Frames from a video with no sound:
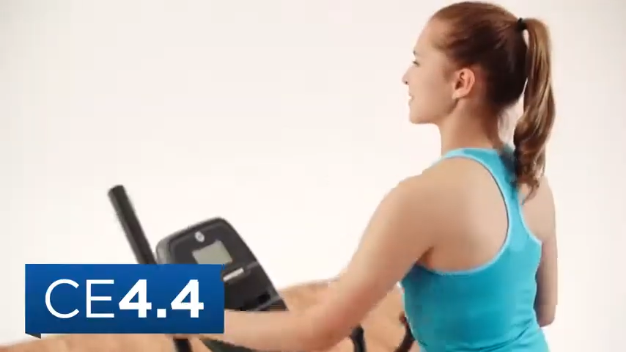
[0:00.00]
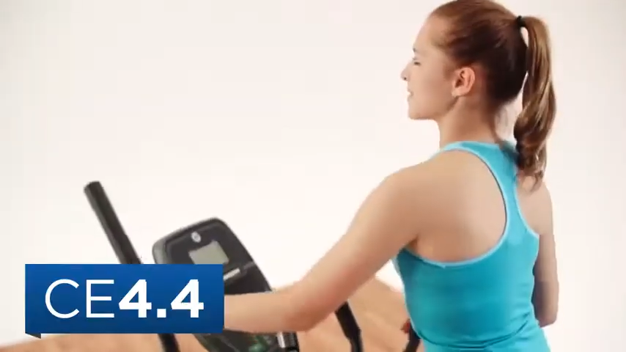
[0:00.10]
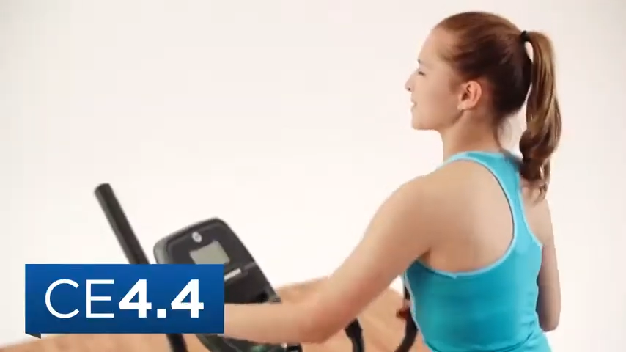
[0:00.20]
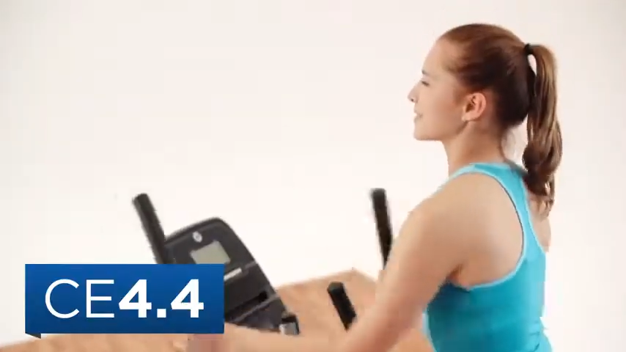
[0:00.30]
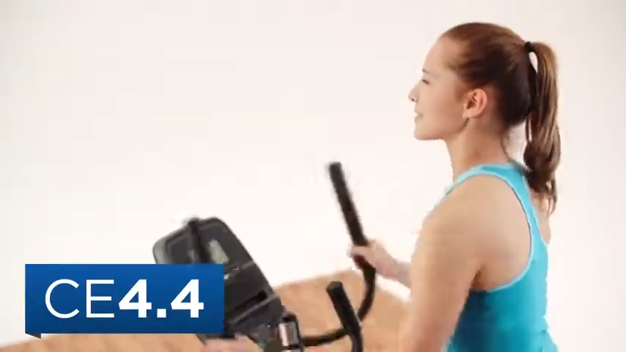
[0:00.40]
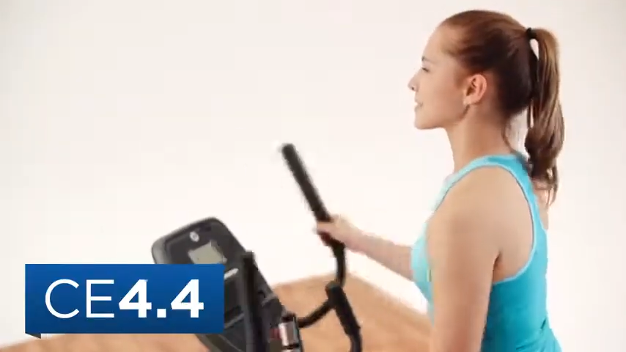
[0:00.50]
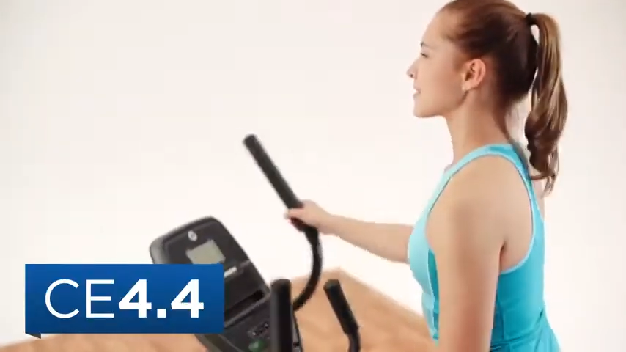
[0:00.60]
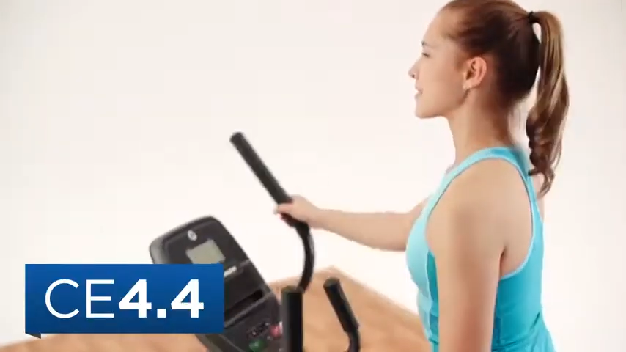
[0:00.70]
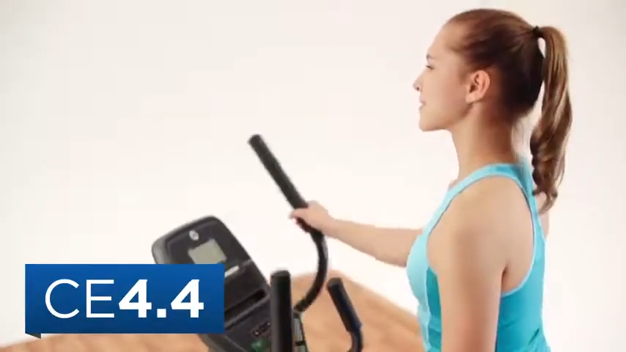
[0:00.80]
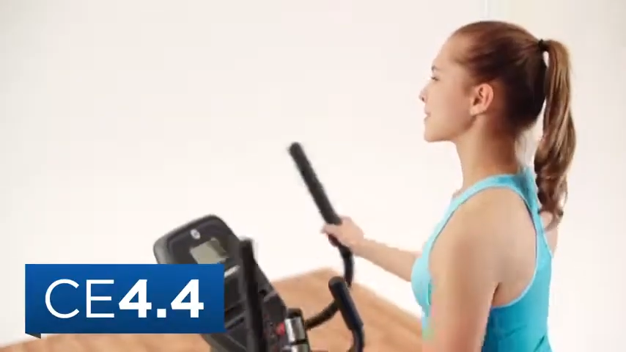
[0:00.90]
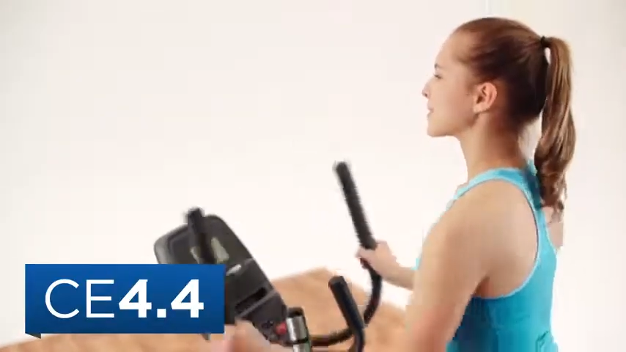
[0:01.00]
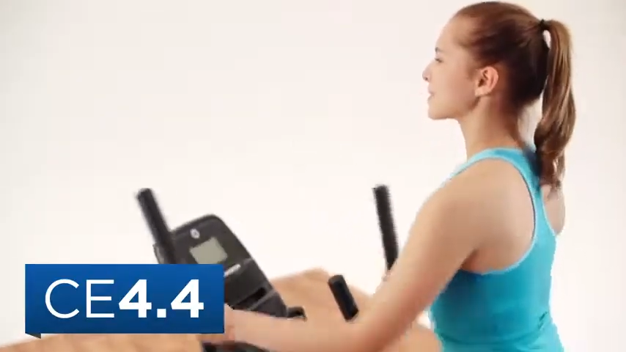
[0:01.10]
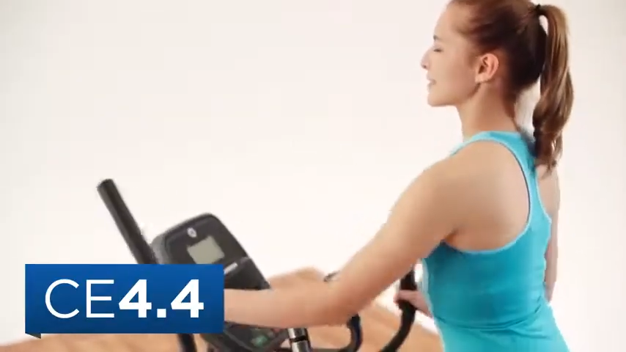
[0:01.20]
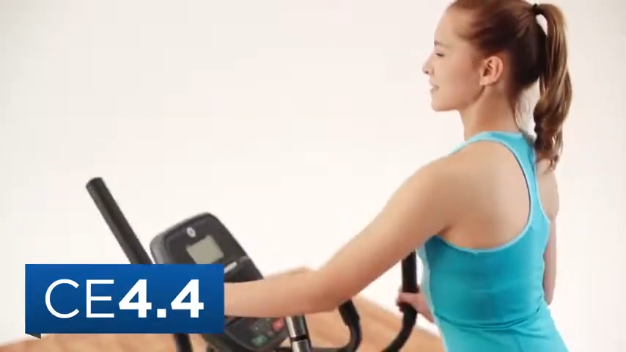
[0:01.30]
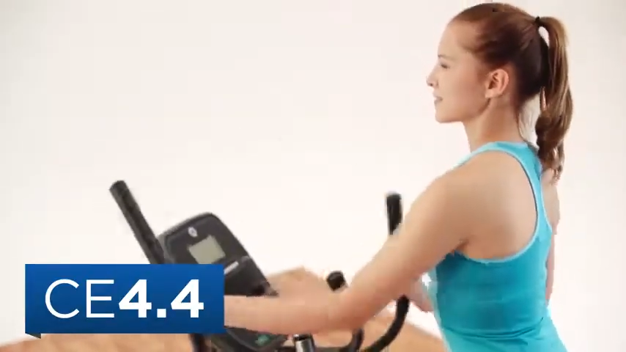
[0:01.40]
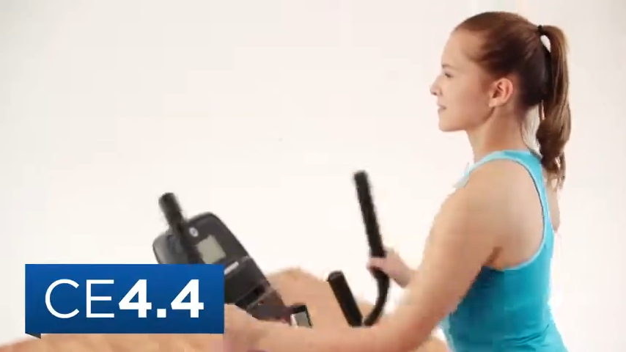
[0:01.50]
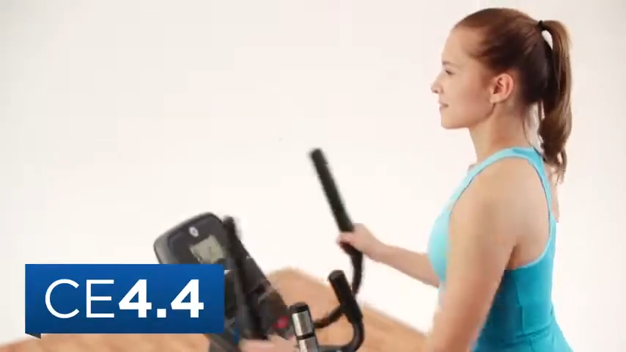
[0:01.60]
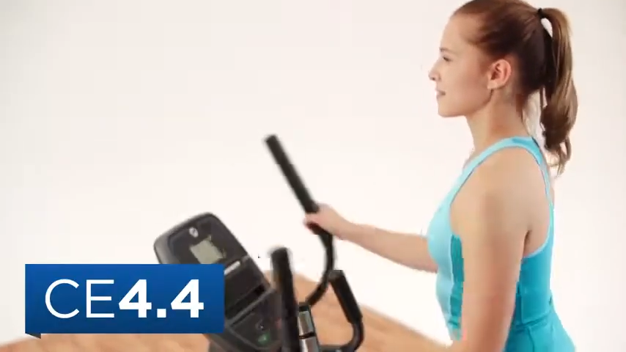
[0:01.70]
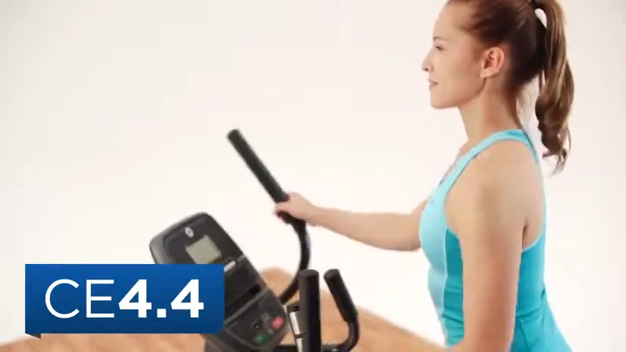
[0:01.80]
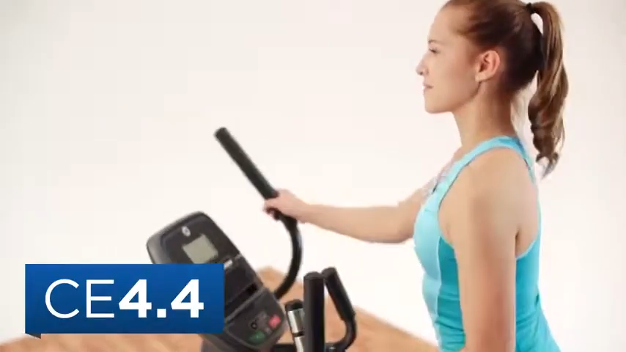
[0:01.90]
delivers a comfortable yet
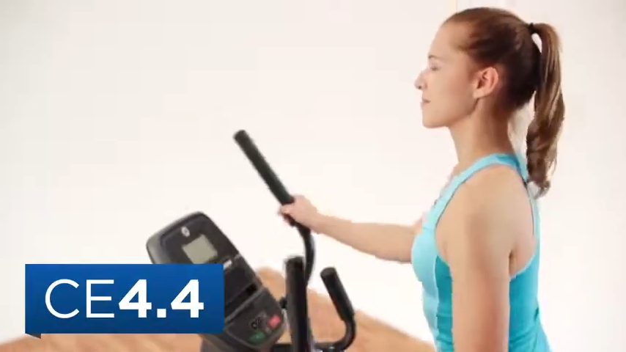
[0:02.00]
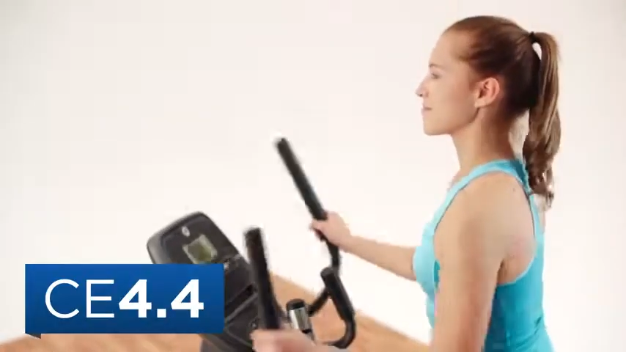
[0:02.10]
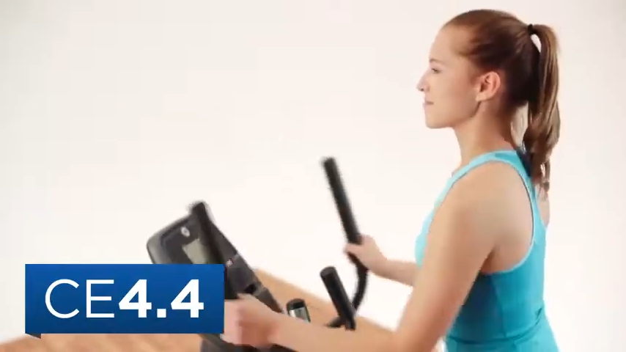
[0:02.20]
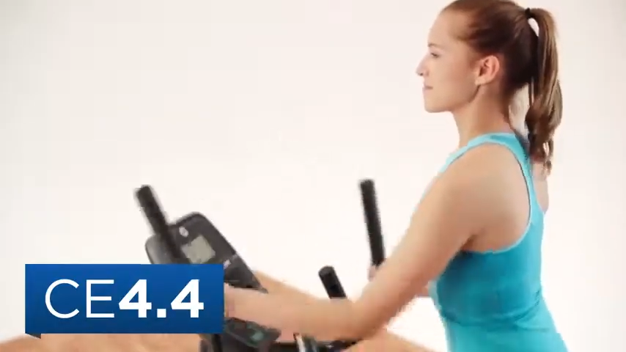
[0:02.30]
effective workout